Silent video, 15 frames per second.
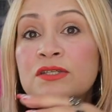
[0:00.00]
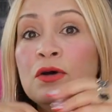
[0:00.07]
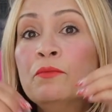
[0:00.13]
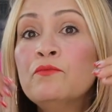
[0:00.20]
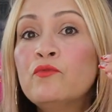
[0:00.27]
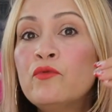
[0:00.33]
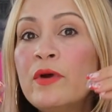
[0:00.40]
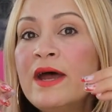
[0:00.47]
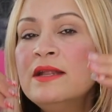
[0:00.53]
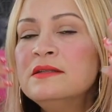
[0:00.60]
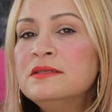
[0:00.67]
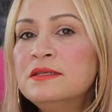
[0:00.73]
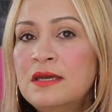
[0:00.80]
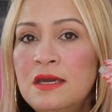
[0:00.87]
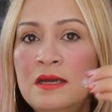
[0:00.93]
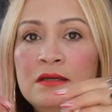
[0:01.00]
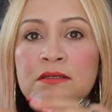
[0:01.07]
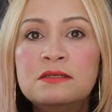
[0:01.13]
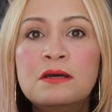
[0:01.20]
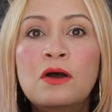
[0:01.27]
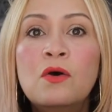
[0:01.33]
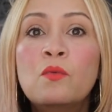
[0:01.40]
some red
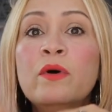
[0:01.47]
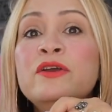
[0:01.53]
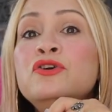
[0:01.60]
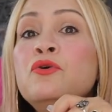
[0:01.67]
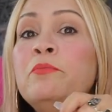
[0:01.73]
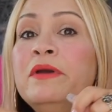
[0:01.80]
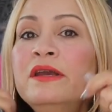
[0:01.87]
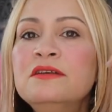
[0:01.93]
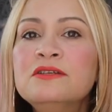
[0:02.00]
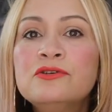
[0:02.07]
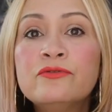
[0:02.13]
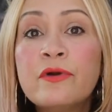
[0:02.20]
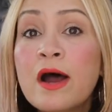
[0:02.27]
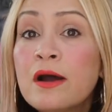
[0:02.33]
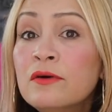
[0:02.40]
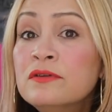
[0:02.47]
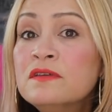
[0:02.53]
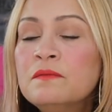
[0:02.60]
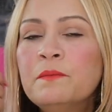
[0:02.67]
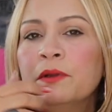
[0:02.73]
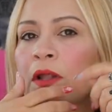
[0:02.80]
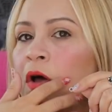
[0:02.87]
tint when you mix
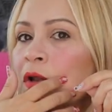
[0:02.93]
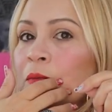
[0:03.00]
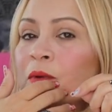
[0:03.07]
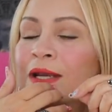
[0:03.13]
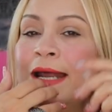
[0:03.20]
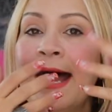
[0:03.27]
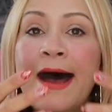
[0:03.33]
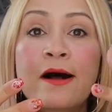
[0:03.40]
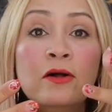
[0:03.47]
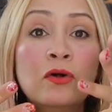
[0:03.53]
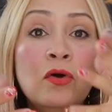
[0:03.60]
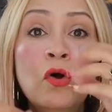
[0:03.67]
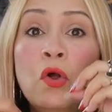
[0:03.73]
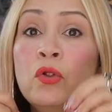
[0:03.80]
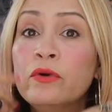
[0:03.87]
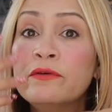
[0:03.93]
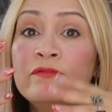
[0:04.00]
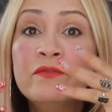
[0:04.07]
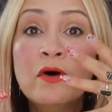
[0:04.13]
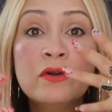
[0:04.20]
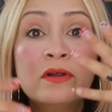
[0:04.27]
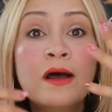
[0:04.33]
dragon's blood with alcohol or
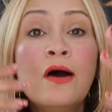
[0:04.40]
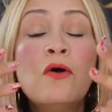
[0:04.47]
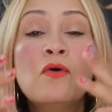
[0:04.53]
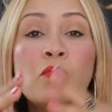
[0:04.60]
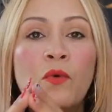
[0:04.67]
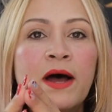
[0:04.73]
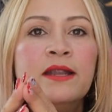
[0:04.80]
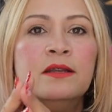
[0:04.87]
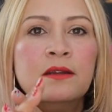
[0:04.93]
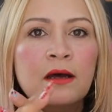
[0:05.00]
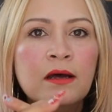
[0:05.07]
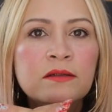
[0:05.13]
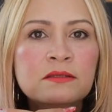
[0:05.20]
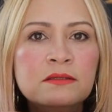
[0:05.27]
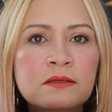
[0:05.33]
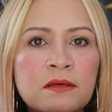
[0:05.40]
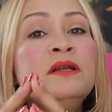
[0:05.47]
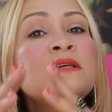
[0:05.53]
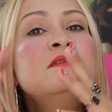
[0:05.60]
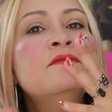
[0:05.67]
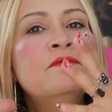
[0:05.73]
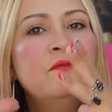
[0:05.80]
vodka or whatnot, but
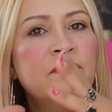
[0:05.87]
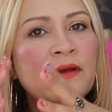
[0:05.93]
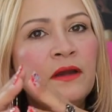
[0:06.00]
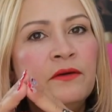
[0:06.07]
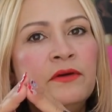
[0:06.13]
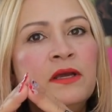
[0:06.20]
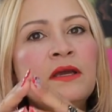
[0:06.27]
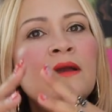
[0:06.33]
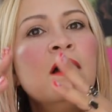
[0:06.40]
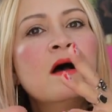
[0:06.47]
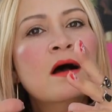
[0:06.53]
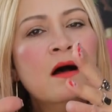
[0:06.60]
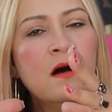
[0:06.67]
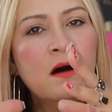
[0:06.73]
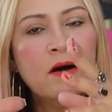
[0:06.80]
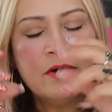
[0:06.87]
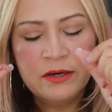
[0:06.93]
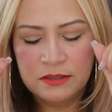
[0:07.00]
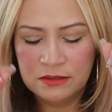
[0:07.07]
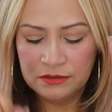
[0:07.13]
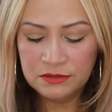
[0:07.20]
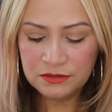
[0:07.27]
it's very
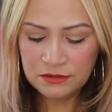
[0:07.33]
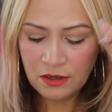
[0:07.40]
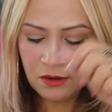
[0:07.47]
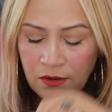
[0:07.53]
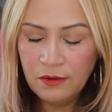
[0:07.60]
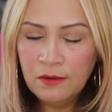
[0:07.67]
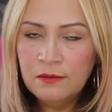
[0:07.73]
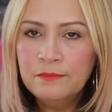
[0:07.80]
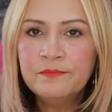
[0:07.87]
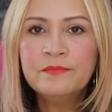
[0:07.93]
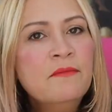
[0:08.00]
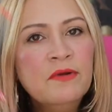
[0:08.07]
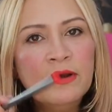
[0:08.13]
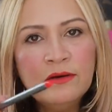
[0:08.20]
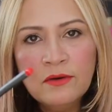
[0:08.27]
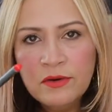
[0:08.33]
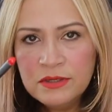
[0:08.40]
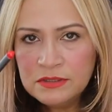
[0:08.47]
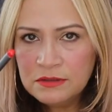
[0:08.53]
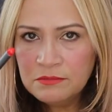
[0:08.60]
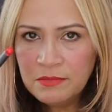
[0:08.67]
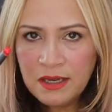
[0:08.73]
hard. So I'm not
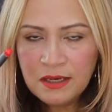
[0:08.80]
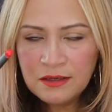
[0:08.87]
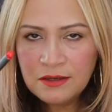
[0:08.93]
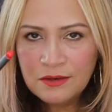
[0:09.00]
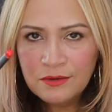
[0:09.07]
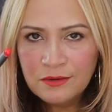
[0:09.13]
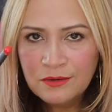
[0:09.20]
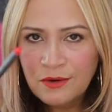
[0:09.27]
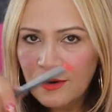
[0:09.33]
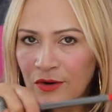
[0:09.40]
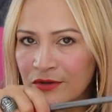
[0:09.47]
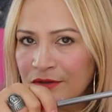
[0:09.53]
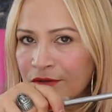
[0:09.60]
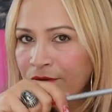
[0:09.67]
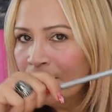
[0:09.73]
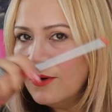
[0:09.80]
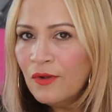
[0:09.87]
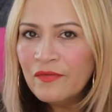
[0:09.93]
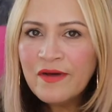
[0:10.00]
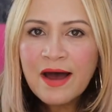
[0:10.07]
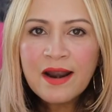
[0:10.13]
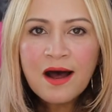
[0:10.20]
going to make you go through
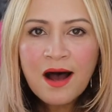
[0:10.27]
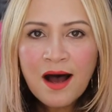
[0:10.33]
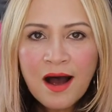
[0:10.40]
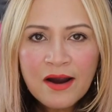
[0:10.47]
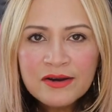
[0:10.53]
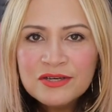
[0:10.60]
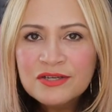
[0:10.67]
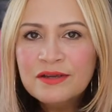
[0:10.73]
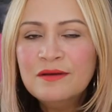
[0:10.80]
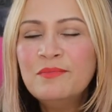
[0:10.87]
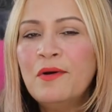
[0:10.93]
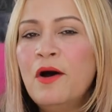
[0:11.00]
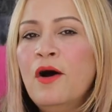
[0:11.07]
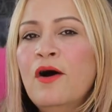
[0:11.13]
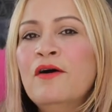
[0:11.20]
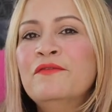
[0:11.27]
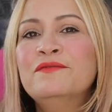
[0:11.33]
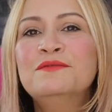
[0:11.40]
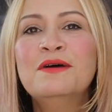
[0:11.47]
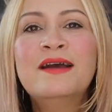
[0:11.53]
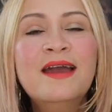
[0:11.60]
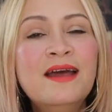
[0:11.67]
all that hardship
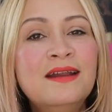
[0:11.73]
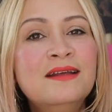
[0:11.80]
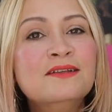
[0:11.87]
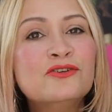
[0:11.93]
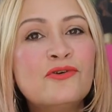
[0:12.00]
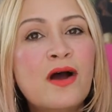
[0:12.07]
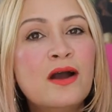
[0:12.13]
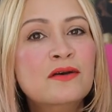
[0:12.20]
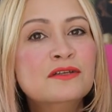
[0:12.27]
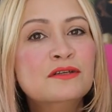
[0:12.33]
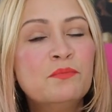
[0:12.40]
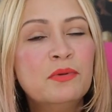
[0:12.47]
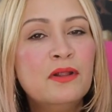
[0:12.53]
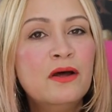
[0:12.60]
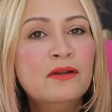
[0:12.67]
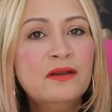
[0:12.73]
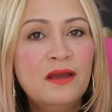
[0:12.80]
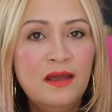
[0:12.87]
of getting dragon's blood